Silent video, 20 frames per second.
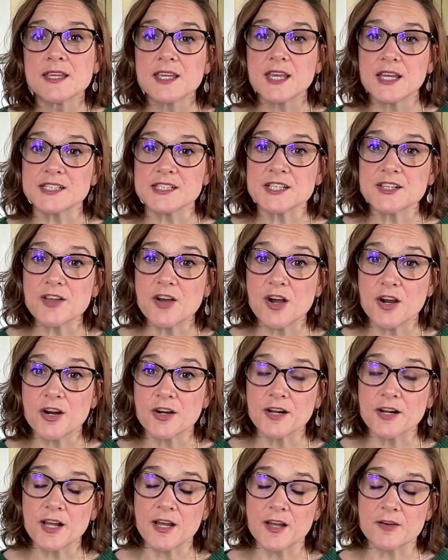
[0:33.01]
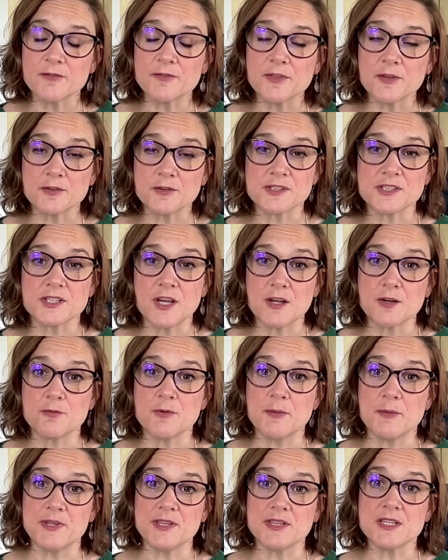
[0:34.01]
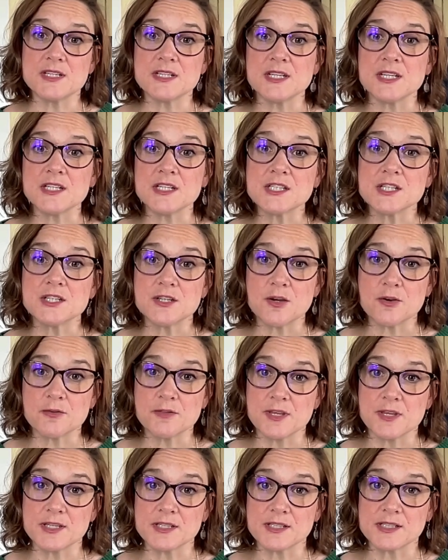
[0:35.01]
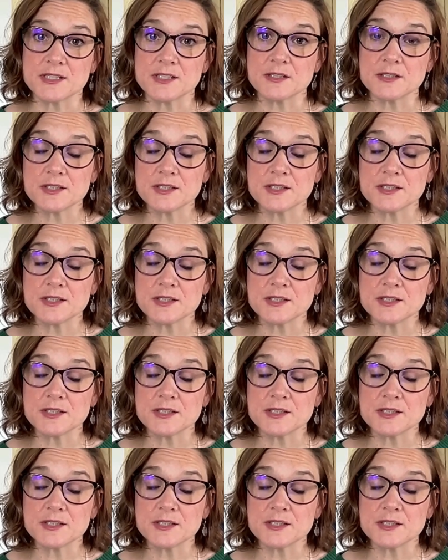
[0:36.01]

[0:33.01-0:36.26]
get to the heart of those young women that need to know this